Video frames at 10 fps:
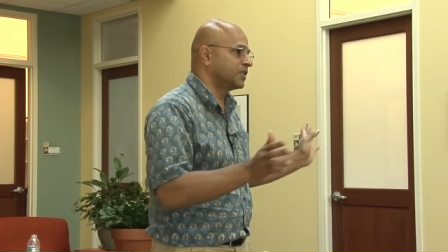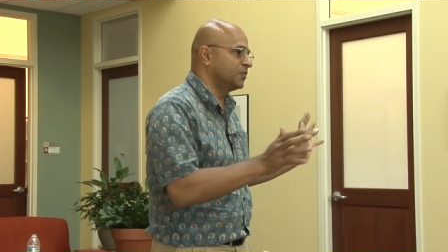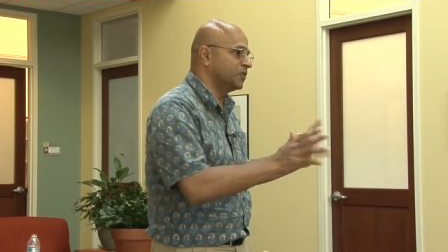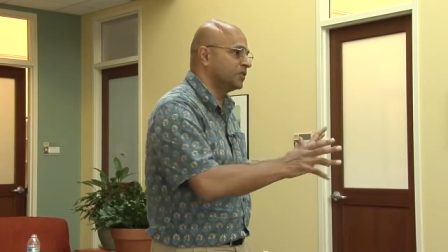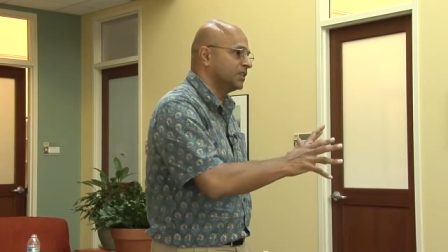
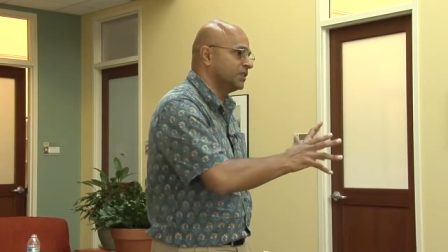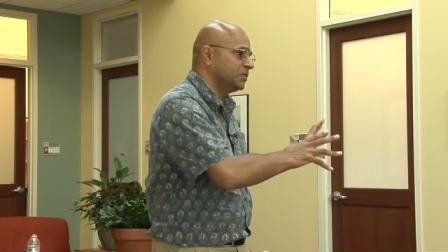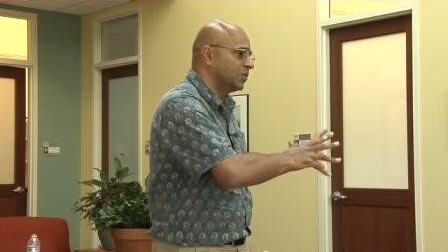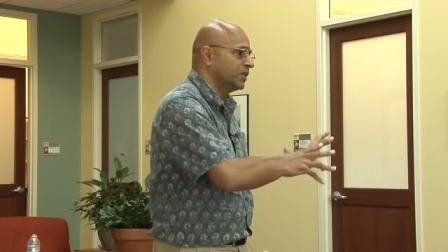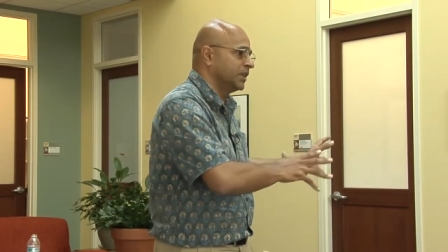communities,
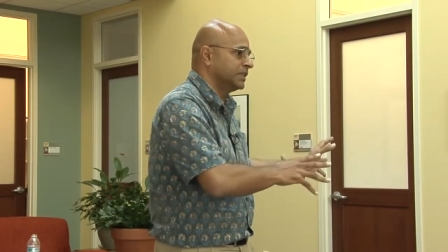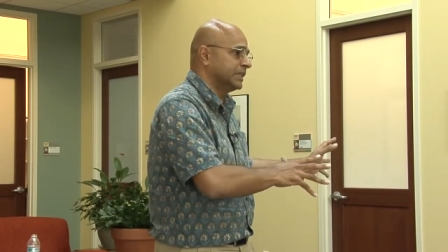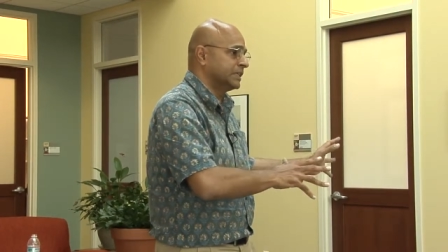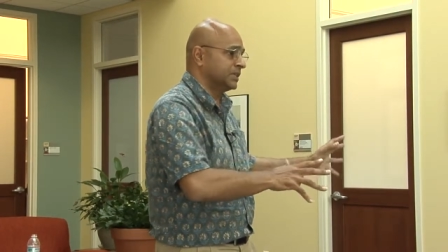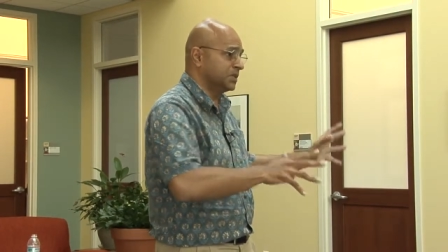
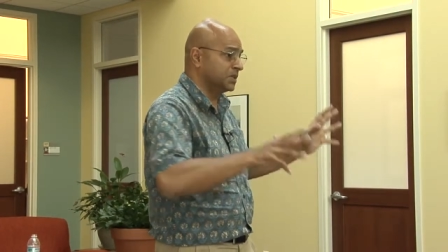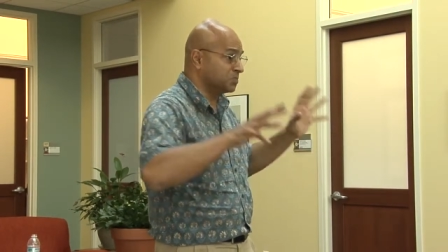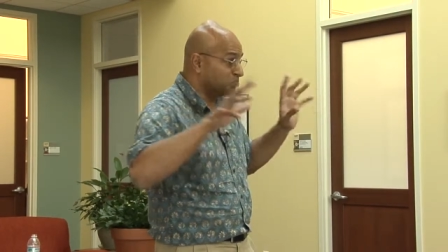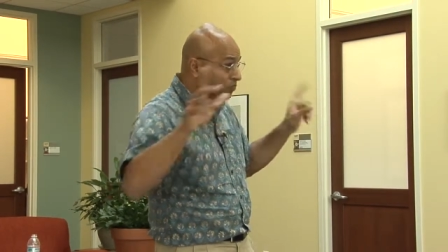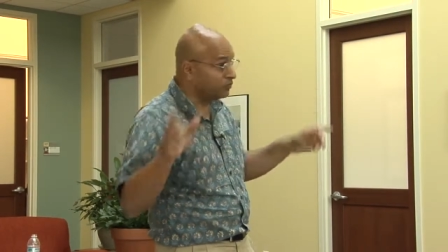
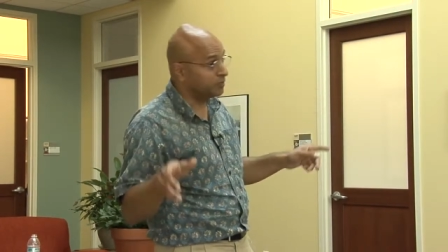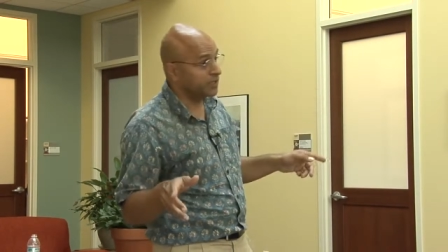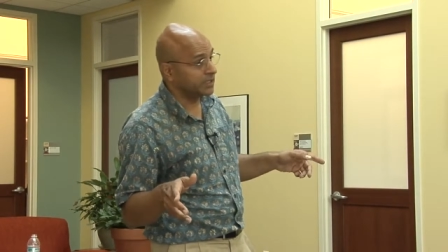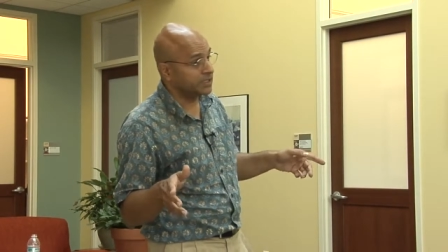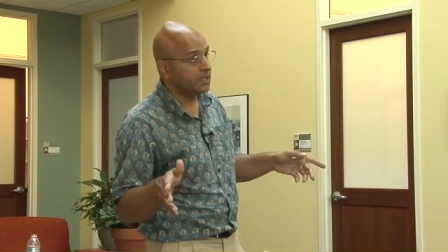organizations,
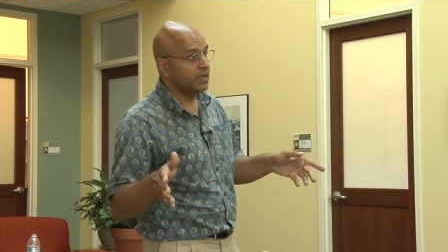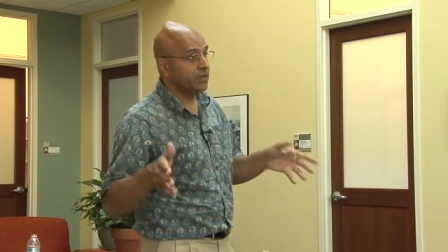movements